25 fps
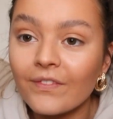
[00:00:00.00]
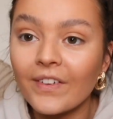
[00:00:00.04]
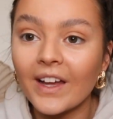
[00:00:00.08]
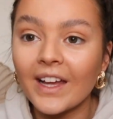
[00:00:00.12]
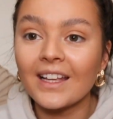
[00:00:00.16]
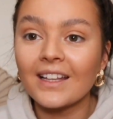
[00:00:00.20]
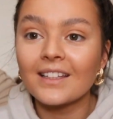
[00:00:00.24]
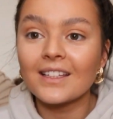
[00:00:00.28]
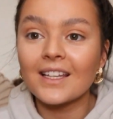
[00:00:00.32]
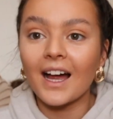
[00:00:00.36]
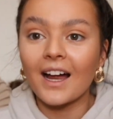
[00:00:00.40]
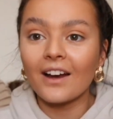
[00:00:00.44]

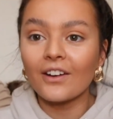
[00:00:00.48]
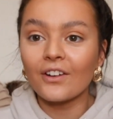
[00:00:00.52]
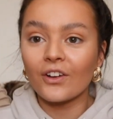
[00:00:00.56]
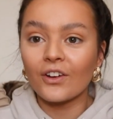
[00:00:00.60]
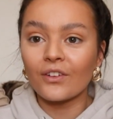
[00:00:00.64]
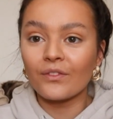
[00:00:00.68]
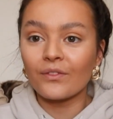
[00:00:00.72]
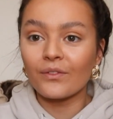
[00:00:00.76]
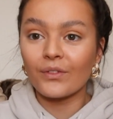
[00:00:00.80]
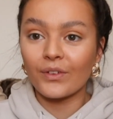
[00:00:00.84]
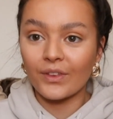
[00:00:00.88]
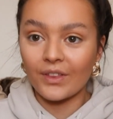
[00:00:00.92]
fake tan
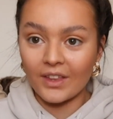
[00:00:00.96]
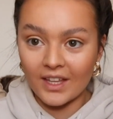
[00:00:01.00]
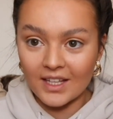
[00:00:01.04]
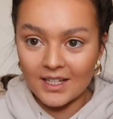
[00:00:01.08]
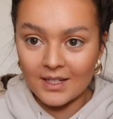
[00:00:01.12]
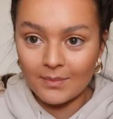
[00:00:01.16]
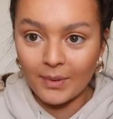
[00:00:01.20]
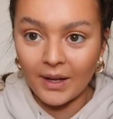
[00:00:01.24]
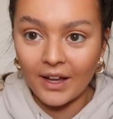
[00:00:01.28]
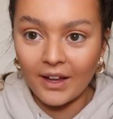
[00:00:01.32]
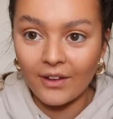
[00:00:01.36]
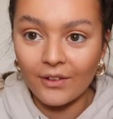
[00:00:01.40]
on for
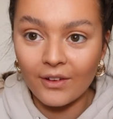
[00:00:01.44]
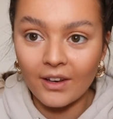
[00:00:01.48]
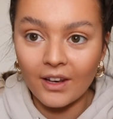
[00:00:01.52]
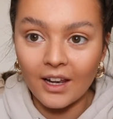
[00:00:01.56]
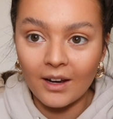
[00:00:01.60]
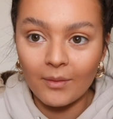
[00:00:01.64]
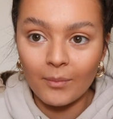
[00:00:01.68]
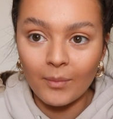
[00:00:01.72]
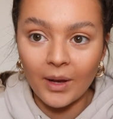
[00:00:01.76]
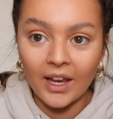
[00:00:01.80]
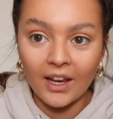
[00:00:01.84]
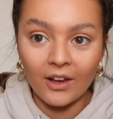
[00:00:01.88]
this
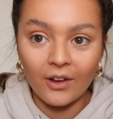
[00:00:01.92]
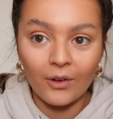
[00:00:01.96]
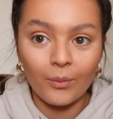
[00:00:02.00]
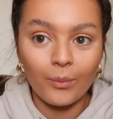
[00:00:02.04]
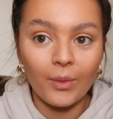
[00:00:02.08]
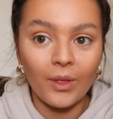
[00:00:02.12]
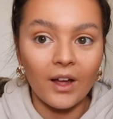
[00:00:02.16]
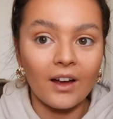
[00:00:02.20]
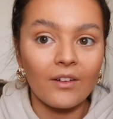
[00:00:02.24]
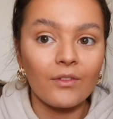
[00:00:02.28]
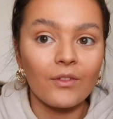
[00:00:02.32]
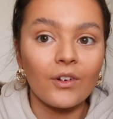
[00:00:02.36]
Poundland makeup
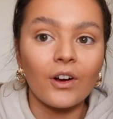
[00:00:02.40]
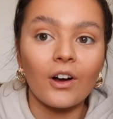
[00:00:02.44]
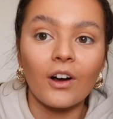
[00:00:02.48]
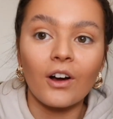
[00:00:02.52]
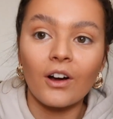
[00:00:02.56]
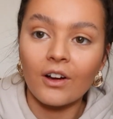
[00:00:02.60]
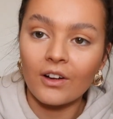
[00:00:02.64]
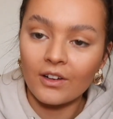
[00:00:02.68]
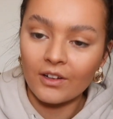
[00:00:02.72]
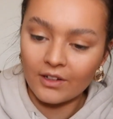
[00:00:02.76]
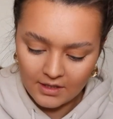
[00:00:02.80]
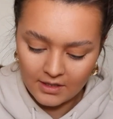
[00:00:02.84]
that I've
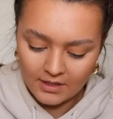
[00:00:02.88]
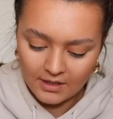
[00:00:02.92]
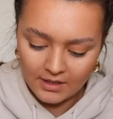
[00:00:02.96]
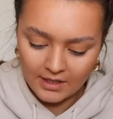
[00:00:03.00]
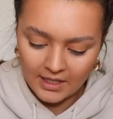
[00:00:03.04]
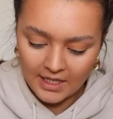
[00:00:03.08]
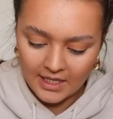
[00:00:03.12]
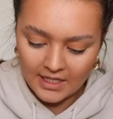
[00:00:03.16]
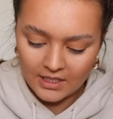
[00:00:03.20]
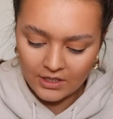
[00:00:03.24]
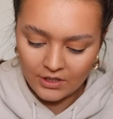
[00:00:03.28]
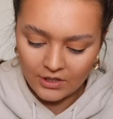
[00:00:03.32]
got.
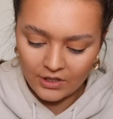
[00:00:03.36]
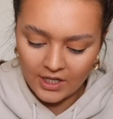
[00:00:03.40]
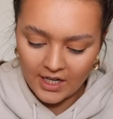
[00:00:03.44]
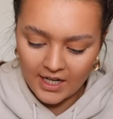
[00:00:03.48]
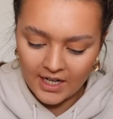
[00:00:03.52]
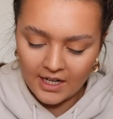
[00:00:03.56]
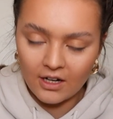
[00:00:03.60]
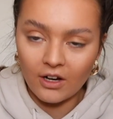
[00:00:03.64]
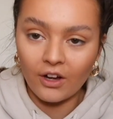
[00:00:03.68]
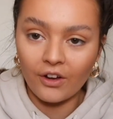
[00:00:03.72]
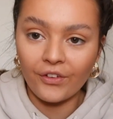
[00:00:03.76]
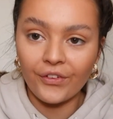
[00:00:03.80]
Let's try
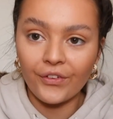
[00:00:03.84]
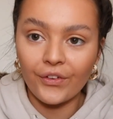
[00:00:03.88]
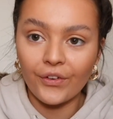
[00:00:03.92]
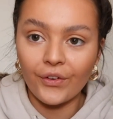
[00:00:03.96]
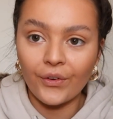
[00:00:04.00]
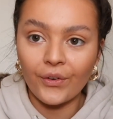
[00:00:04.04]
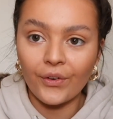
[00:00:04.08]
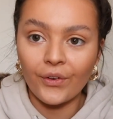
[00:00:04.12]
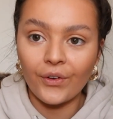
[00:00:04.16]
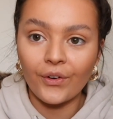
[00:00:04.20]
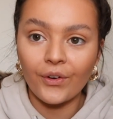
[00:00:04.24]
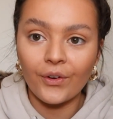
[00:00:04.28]
and
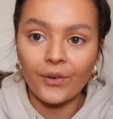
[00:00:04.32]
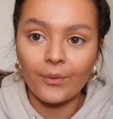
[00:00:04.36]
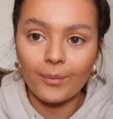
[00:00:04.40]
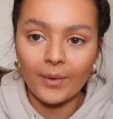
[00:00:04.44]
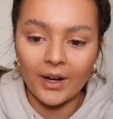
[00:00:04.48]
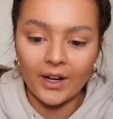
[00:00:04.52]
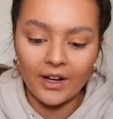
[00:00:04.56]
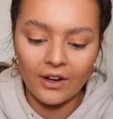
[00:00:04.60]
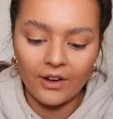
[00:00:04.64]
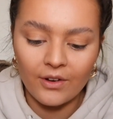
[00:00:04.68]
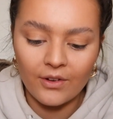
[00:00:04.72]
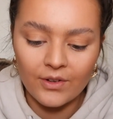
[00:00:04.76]
contour
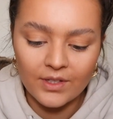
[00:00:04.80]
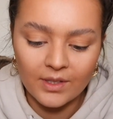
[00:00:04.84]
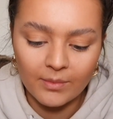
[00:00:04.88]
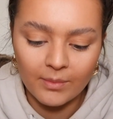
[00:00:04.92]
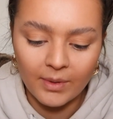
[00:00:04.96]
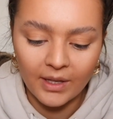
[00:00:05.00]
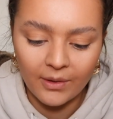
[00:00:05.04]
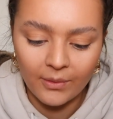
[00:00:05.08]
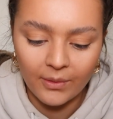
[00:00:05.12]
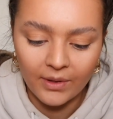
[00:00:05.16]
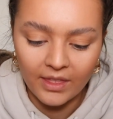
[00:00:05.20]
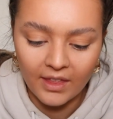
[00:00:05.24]
my nose a
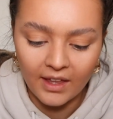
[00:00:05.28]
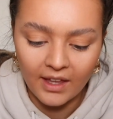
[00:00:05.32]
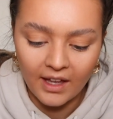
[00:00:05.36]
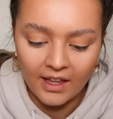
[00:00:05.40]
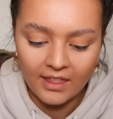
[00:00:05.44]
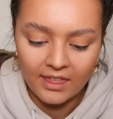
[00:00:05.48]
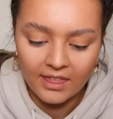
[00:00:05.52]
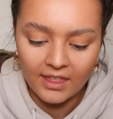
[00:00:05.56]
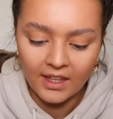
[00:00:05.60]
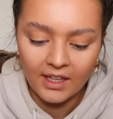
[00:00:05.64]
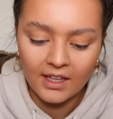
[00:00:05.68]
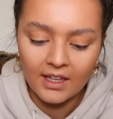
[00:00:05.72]
bit with it. I
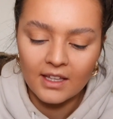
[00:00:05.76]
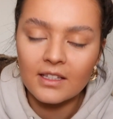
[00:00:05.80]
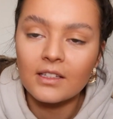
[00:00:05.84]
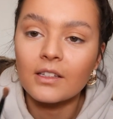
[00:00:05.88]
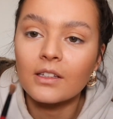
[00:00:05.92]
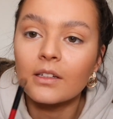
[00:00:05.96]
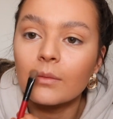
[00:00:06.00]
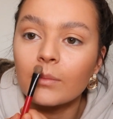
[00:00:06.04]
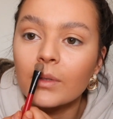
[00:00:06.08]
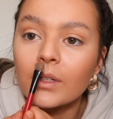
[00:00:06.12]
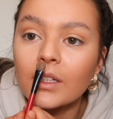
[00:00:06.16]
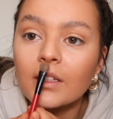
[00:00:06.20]
think it's
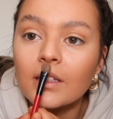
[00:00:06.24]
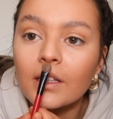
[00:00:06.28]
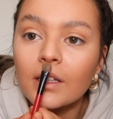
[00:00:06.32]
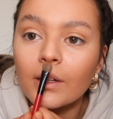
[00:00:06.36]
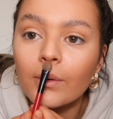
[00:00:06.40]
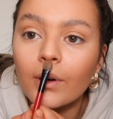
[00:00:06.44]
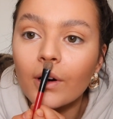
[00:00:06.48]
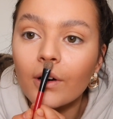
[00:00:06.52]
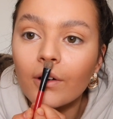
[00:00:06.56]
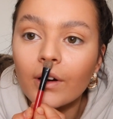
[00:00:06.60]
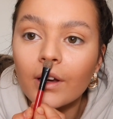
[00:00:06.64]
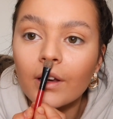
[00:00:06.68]
going to be
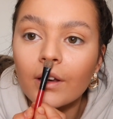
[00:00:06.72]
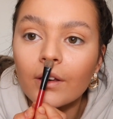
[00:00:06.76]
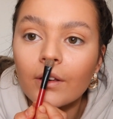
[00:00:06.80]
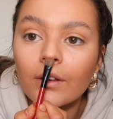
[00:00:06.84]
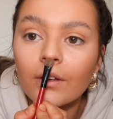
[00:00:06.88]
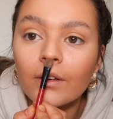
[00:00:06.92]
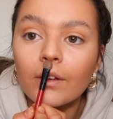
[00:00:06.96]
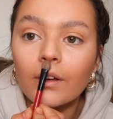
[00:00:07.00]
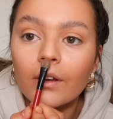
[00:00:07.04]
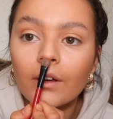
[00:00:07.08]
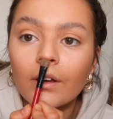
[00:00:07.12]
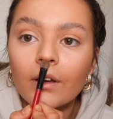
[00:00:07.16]
too
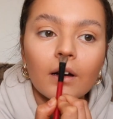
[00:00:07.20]
orange.